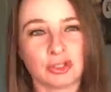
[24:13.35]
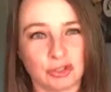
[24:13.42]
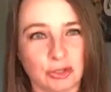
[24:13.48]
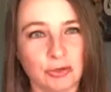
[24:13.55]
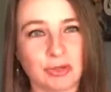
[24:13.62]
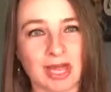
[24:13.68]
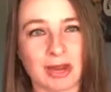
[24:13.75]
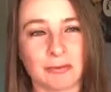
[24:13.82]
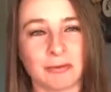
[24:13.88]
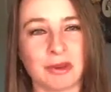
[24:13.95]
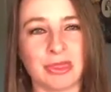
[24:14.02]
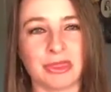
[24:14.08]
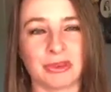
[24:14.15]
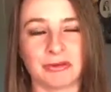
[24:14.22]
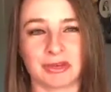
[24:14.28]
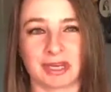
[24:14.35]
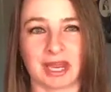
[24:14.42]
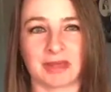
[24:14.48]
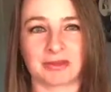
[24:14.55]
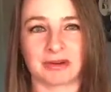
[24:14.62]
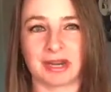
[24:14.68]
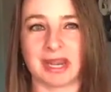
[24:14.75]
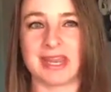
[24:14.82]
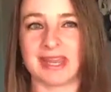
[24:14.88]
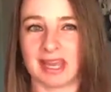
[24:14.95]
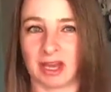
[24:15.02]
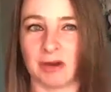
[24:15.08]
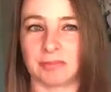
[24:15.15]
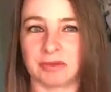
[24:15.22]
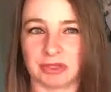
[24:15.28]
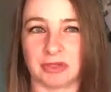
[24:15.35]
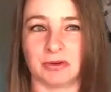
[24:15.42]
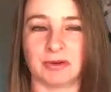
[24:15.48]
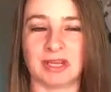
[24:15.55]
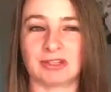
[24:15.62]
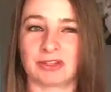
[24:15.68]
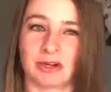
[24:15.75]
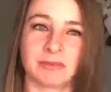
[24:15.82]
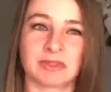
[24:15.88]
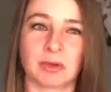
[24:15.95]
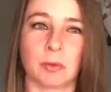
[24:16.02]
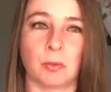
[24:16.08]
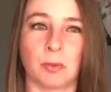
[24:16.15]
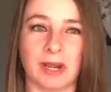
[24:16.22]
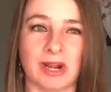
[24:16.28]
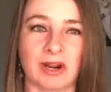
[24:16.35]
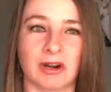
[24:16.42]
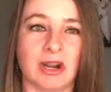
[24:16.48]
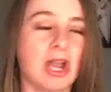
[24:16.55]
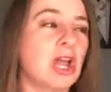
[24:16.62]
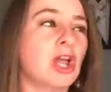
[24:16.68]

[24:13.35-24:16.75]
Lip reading: do that with you together and help you in terms of where